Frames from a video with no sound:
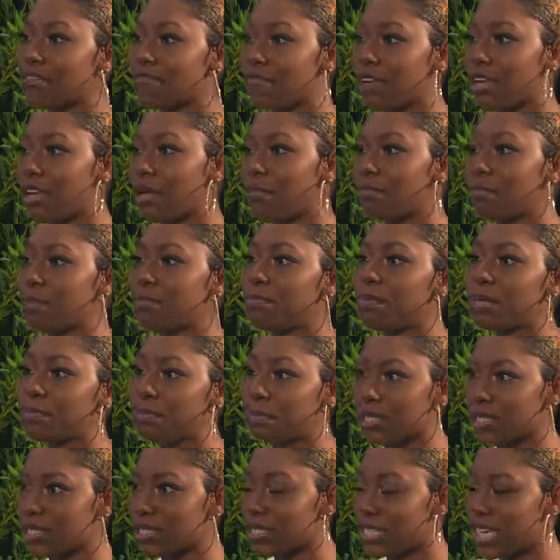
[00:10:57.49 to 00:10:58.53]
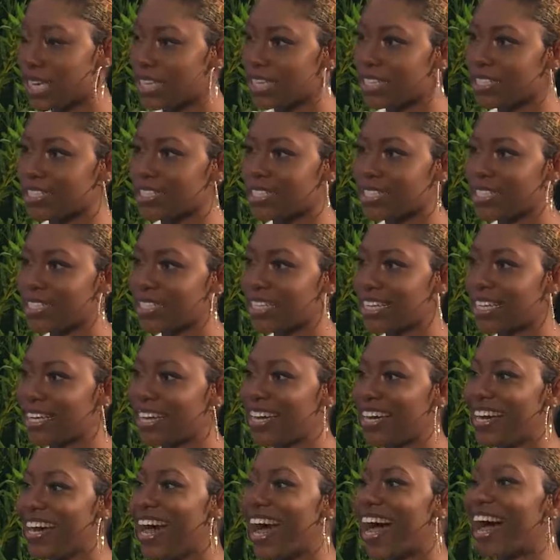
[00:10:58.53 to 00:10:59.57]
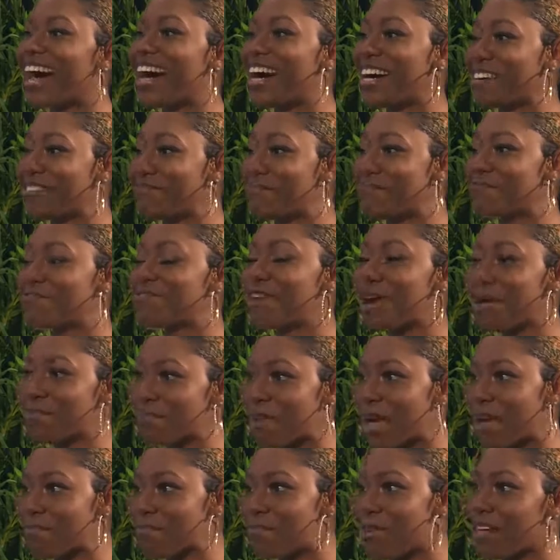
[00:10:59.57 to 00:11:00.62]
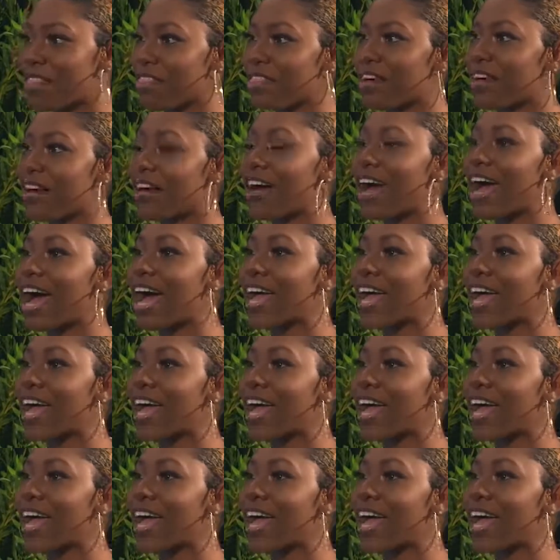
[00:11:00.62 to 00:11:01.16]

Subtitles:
develop the people skills from my mother.